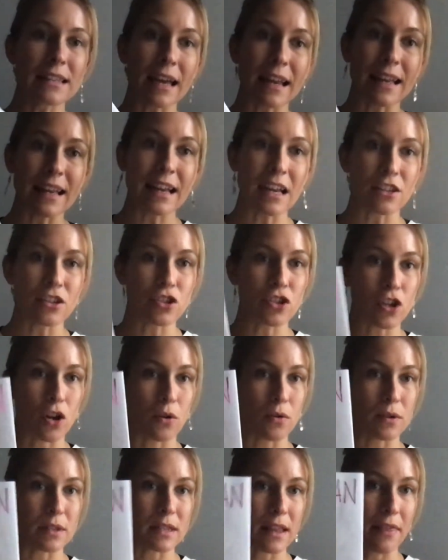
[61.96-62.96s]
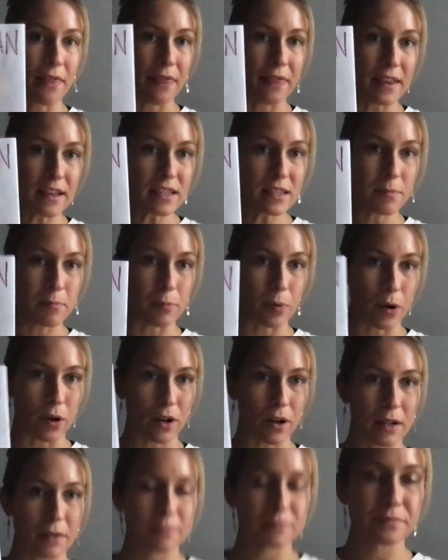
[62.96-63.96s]
Teddy has chosen this
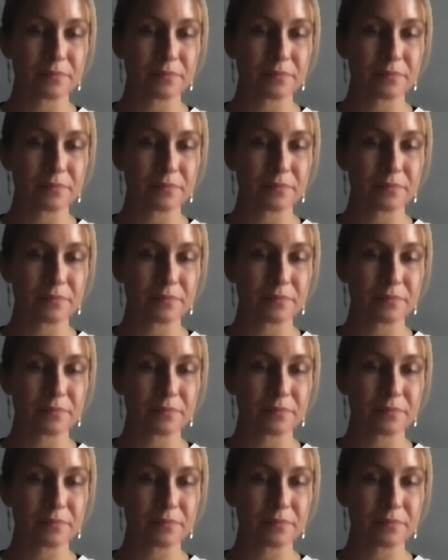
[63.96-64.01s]
book.